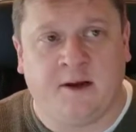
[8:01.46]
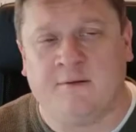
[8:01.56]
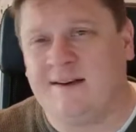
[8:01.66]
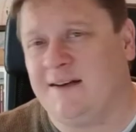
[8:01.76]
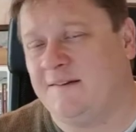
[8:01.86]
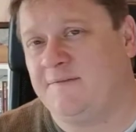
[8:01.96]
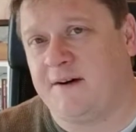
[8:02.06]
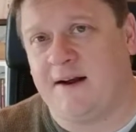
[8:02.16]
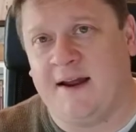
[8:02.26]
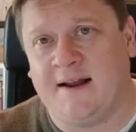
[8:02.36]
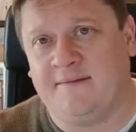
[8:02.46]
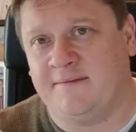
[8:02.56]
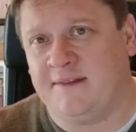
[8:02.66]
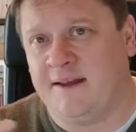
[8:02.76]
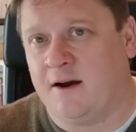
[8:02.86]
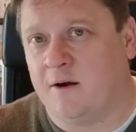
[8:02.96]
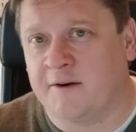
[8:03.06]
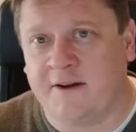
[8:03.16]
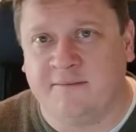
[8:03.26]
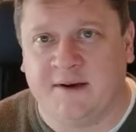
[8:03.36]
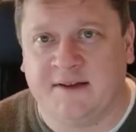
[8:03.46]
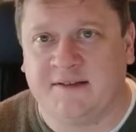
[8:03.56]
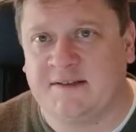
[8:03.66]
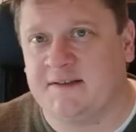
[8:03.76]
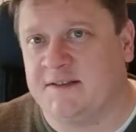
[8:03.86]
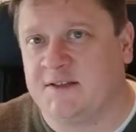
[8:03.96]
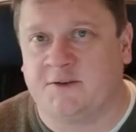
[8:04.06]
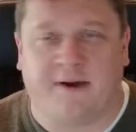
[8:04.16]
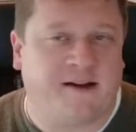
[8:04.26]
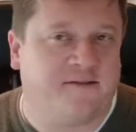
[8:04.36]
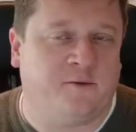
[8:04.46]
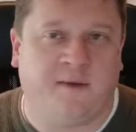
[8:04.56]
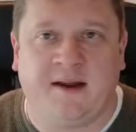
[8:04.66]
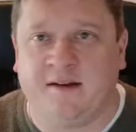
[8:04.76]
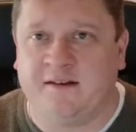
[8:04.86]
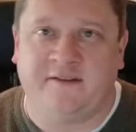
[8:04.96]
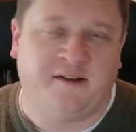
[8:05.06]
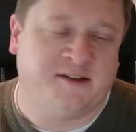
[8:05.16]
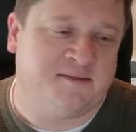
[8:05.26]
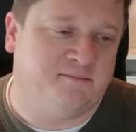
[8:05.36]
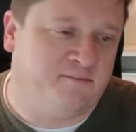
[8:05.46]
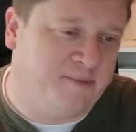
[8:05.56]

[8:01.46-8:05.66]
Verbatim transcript: you're identifying the arguments, the strengths and weaknesses,